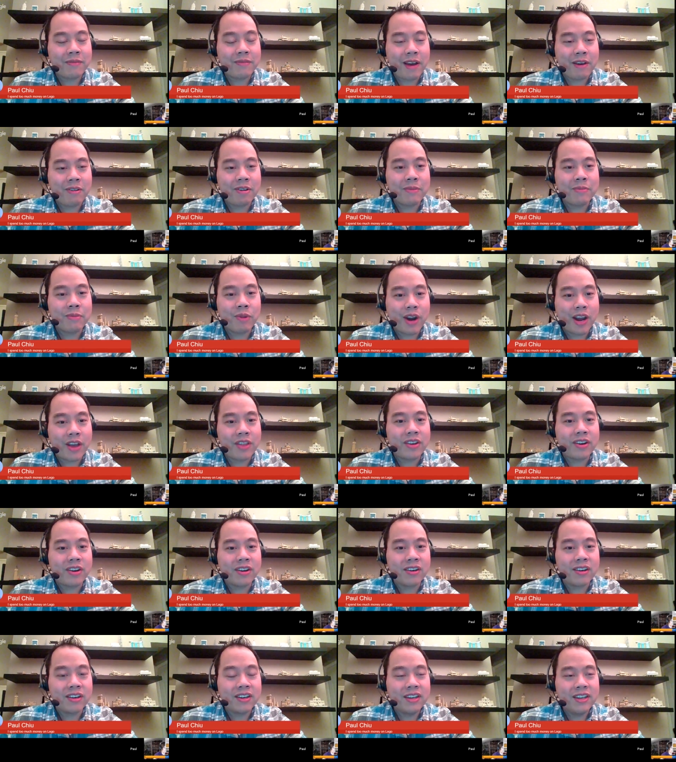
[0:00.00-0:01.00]
I would
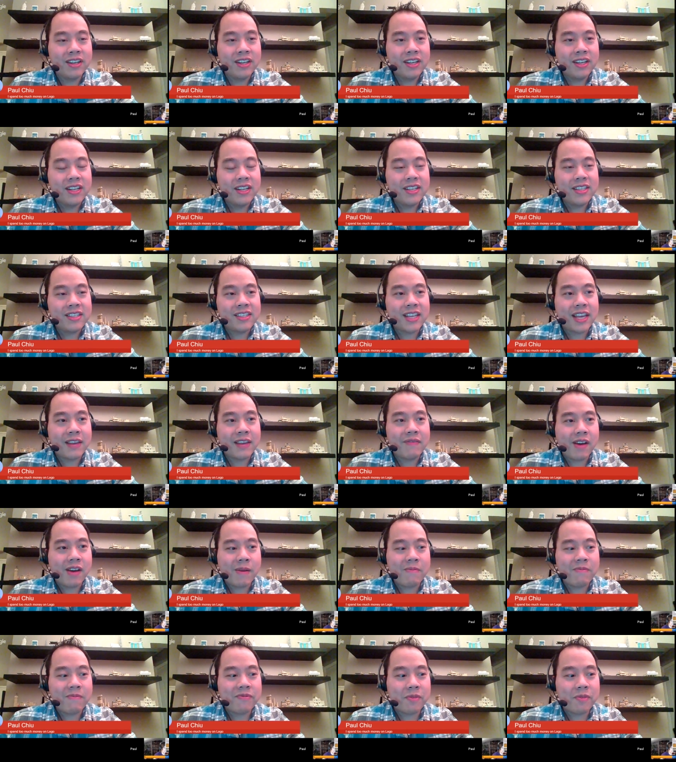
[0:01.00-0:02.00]
rather save up
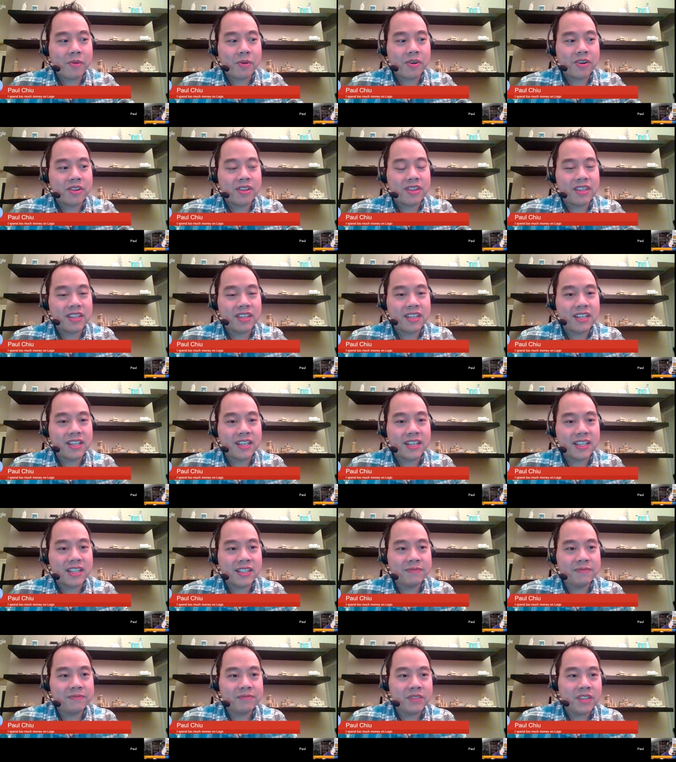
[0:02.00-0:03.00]
for the uh
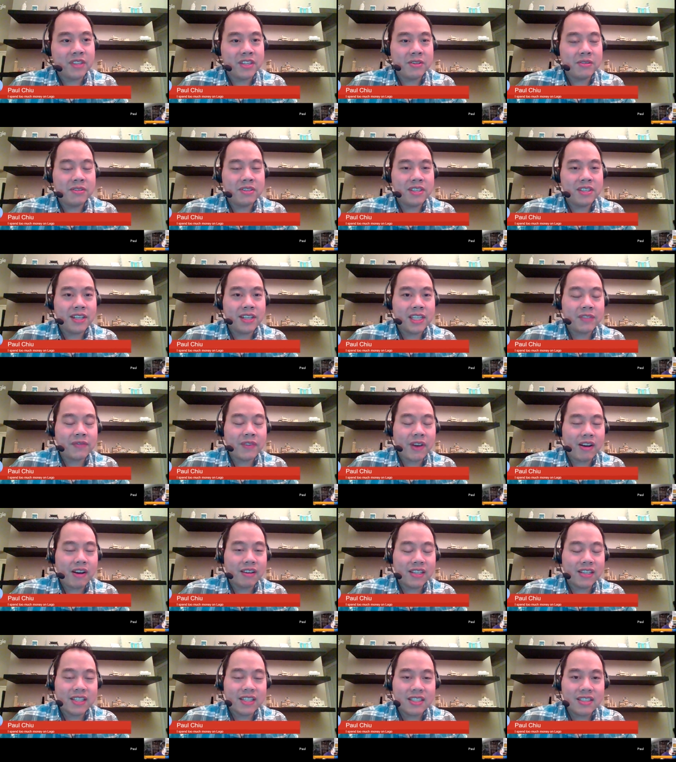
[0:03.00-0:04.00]
the ucs
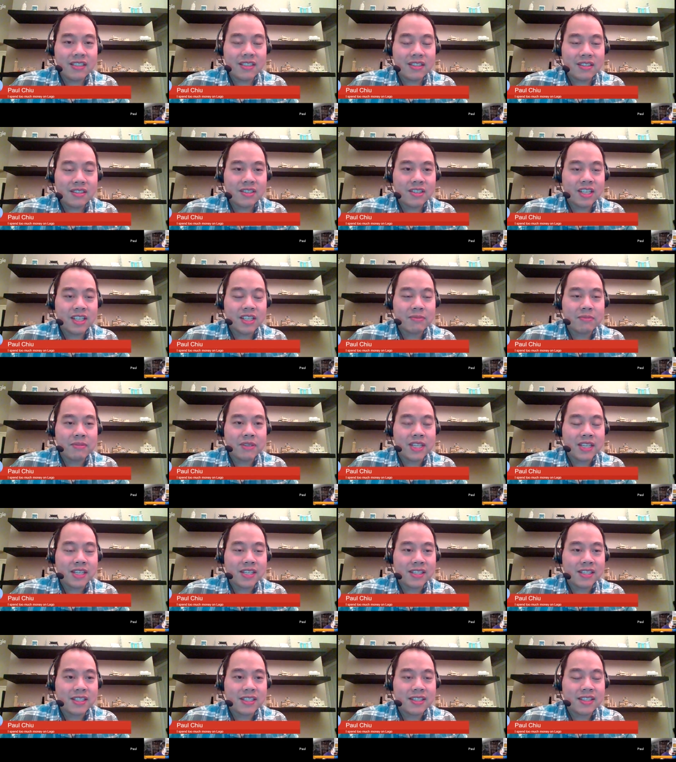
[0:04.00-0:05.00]
falcon just
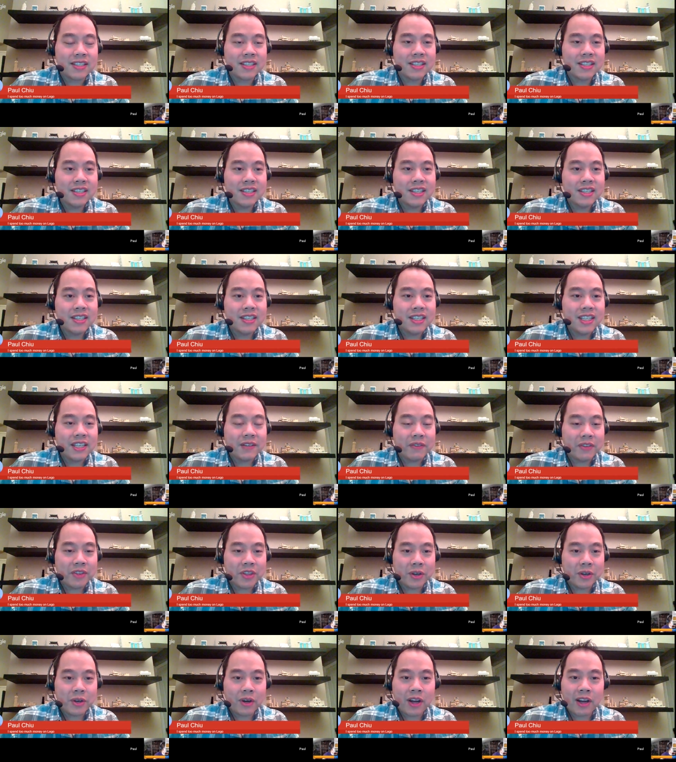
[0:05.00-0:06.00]
because even
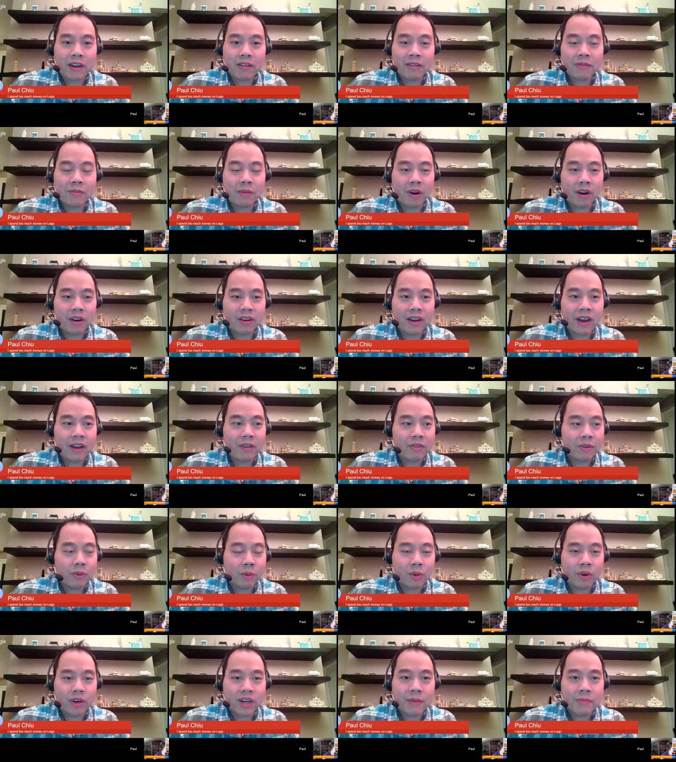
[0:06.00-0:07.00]
though I would I would
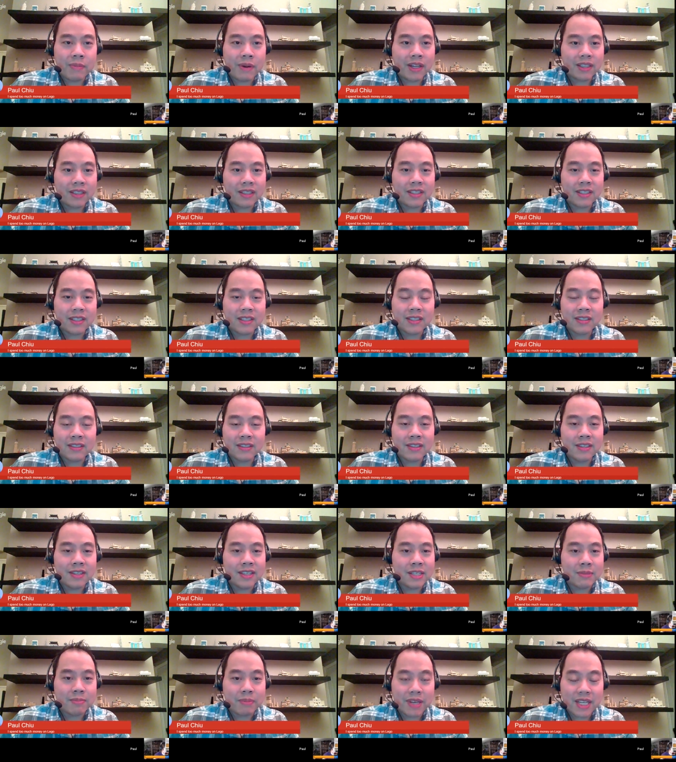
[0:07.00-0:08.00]
worry about the the
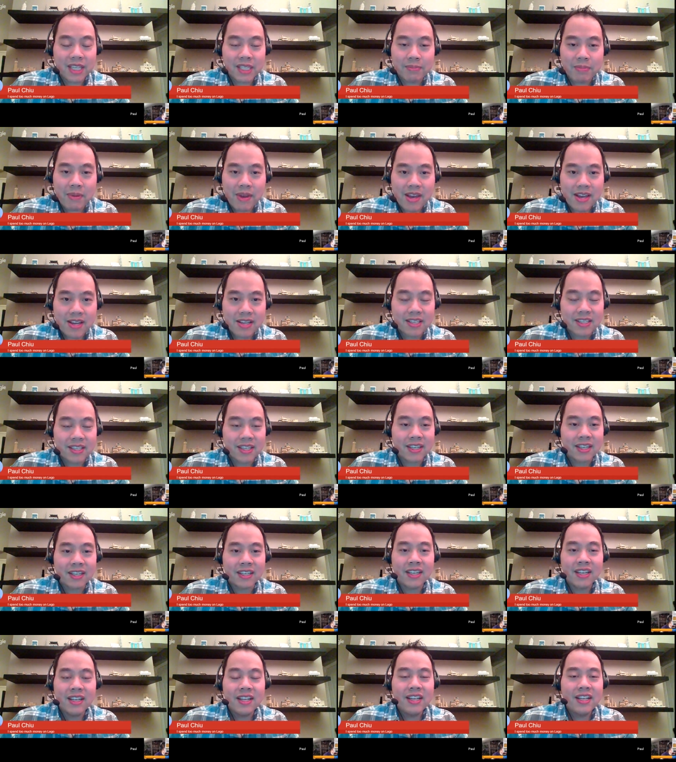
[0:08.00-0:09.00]
display space and
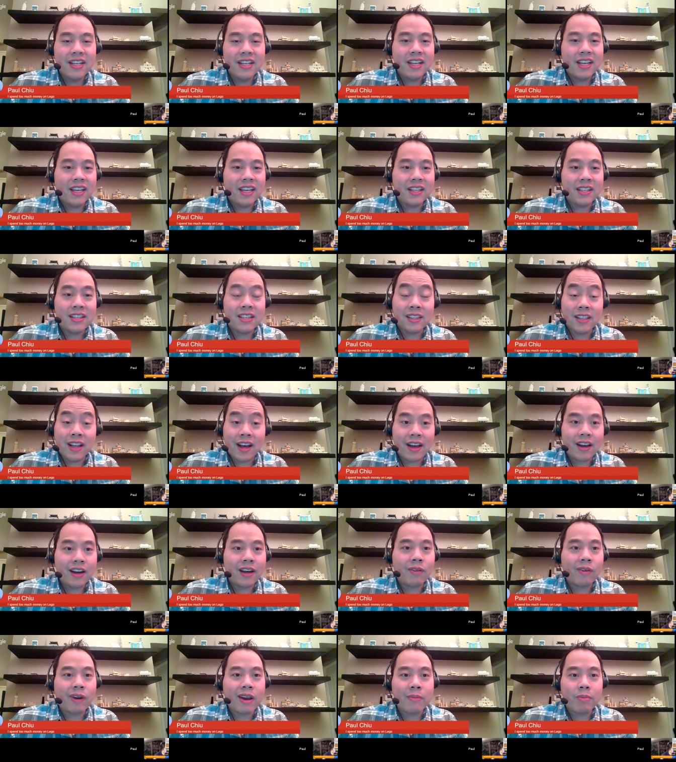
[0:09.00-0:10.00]
and there's a lot of
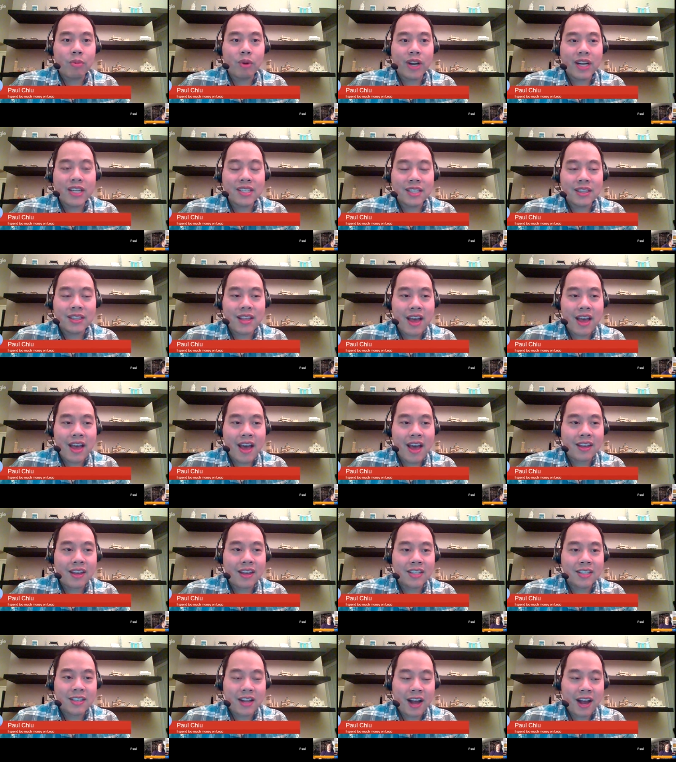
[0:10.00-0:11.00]
gray bricks in that.
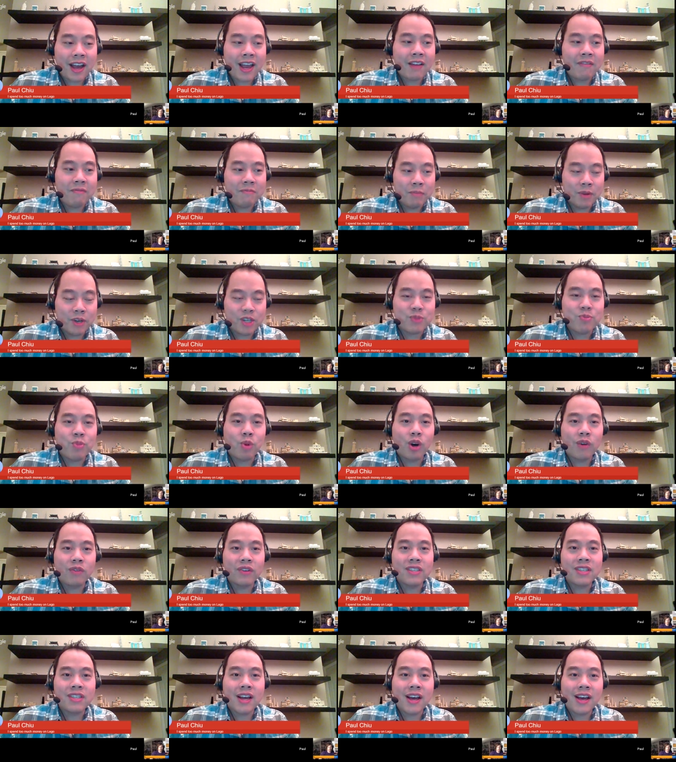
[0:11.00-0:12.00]
There's, I have much more of a
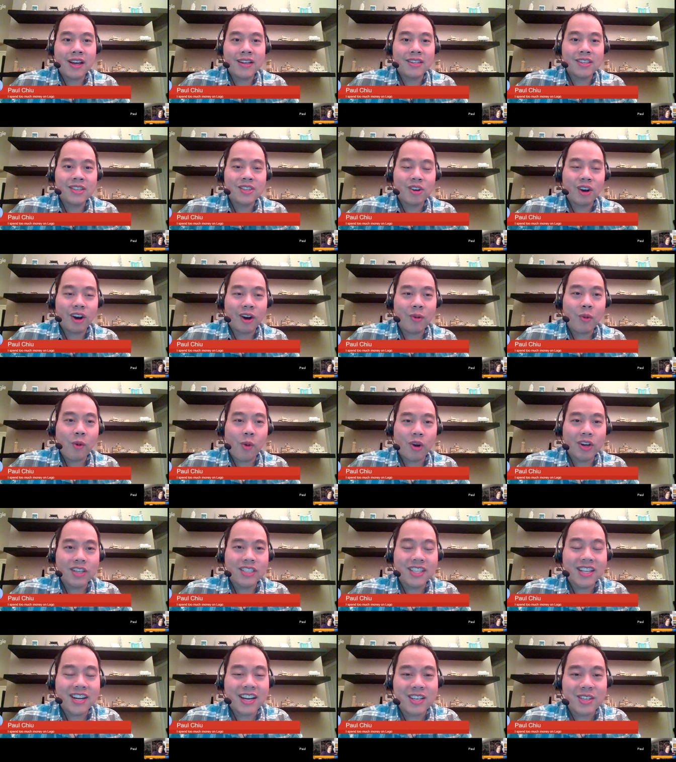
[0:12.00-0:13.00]
tie to Star Wars
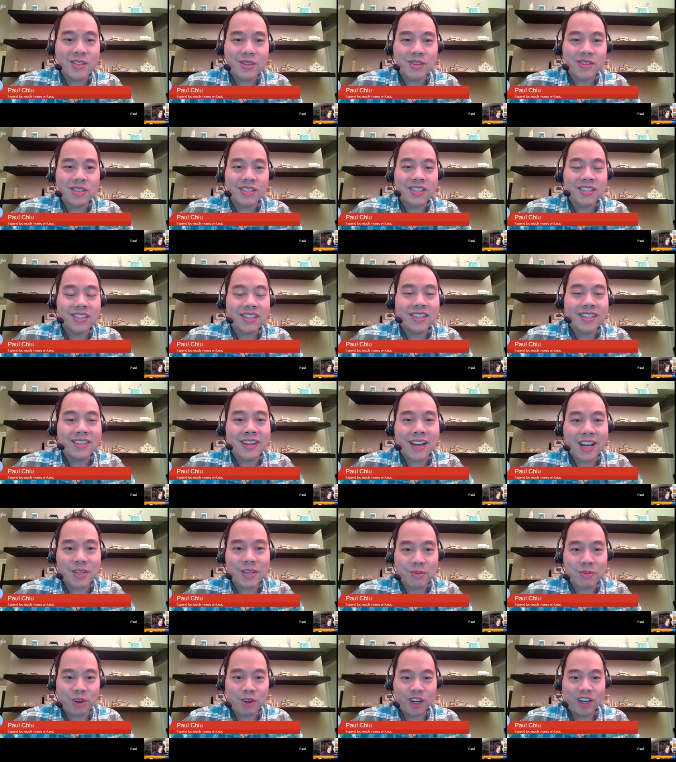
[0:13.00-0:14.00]
than I do the the Taj
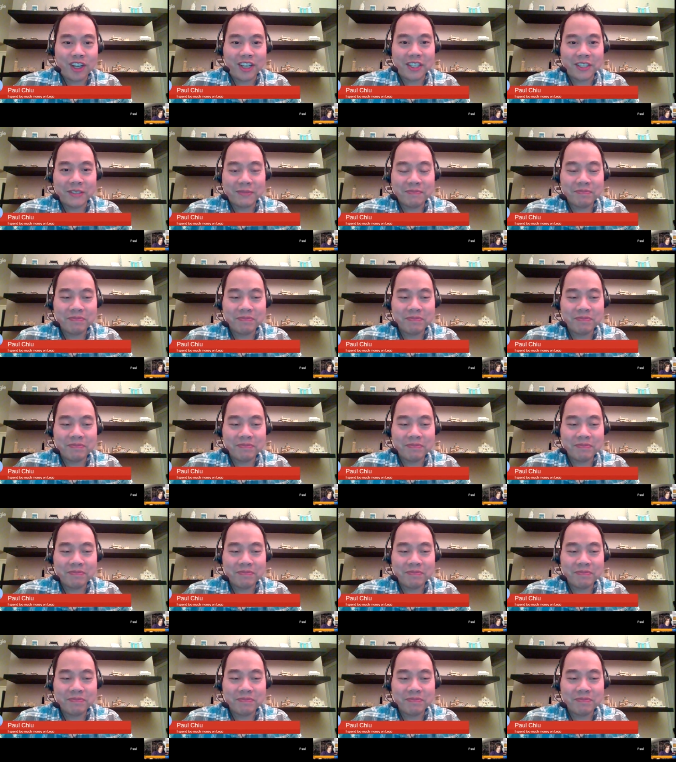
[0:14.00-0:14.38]
Mahal.